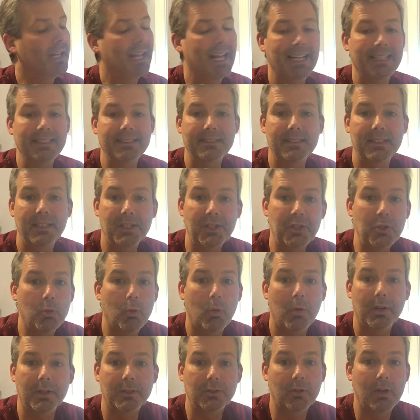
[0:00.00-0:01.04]
last thing you
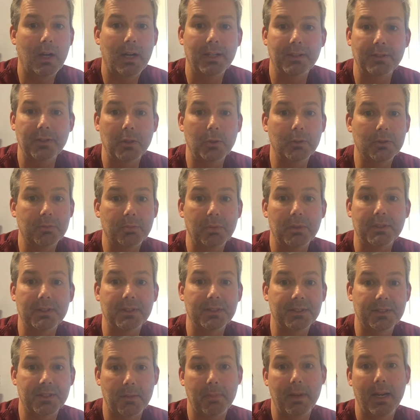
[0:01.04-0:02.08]
want to try to do is put
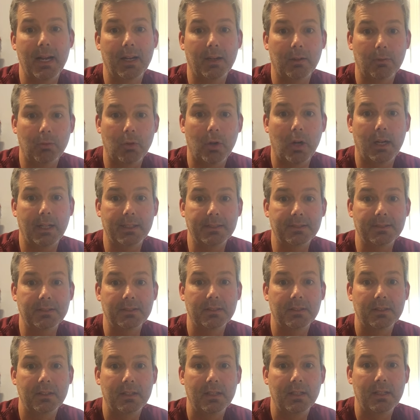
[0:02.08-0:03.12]
this in a bag of
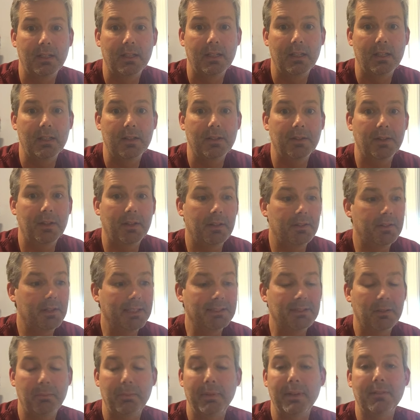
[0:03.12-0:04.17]
rice.
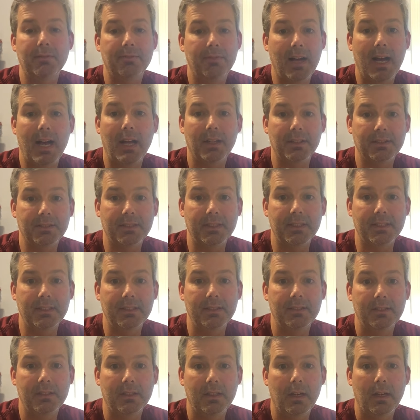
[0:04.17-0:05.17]
That's a big fallacy.